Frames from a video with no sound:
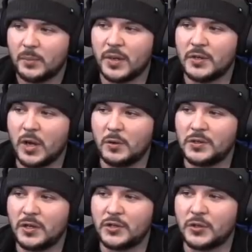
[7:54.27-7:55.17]
but no
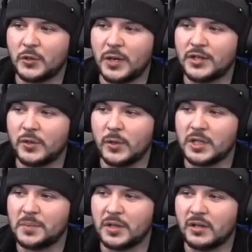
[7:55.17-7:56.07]
such secretion was
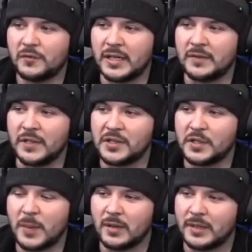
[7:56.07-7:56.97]
observed in this
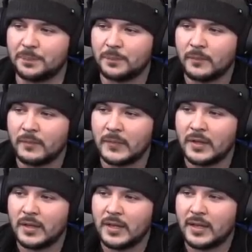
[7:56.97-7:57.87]
experiment. Well,
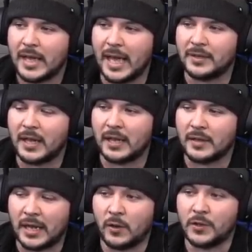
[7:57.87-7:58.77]
that's good. And I,
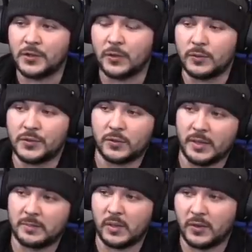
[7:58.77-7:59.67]
I also
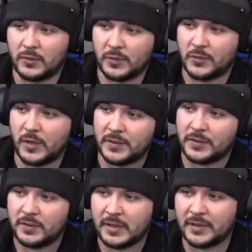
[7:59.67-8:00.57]
secrete mucus when
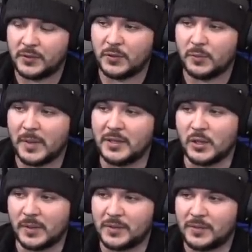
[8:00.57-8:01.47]
stressed, as do many
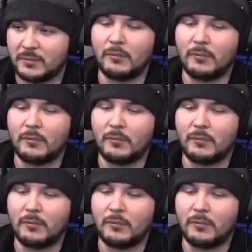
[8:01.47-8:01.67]
humans.